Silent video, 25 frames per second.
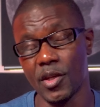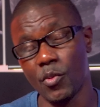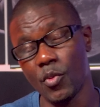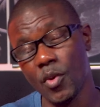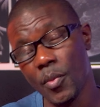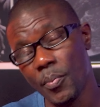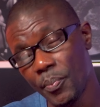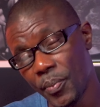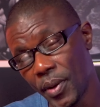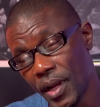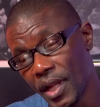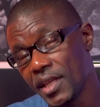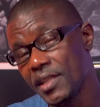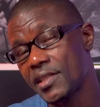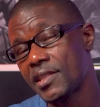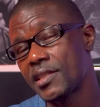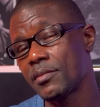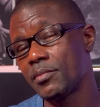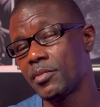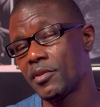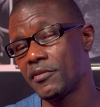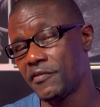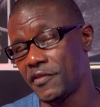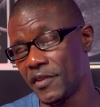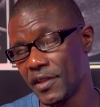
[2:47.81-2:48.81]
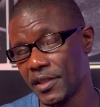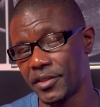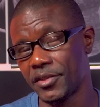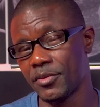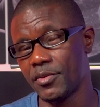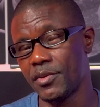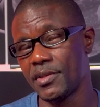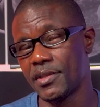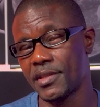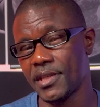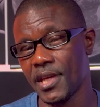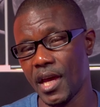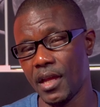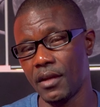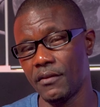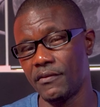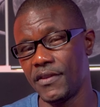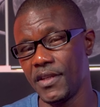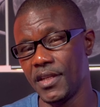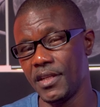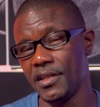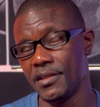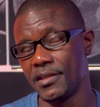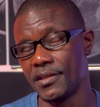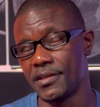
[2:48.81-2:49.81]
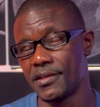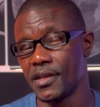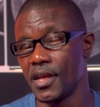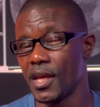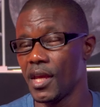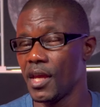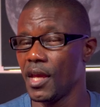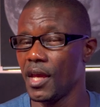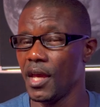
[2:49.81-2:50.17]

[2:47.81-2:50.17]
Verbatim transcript: a replaceable filter inside of these.